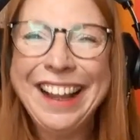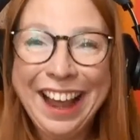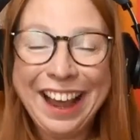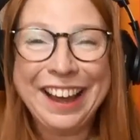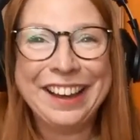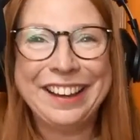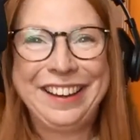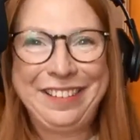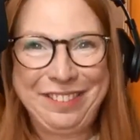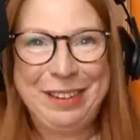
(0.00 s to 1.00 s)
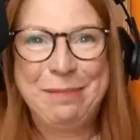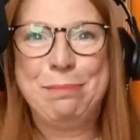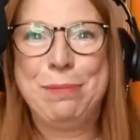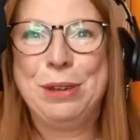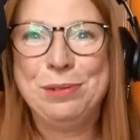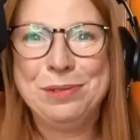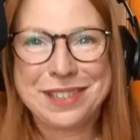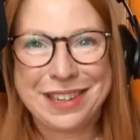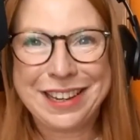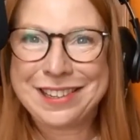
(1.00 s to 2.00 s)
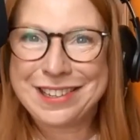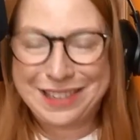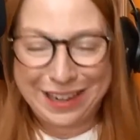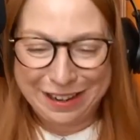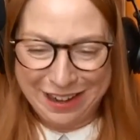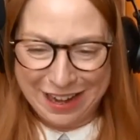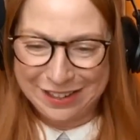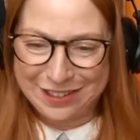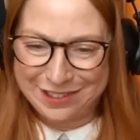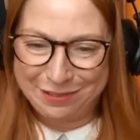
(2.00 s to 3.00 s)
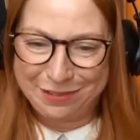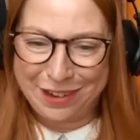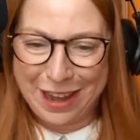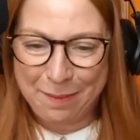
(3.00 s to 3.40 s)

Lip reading: Oh, lovely, amusing cigarette story.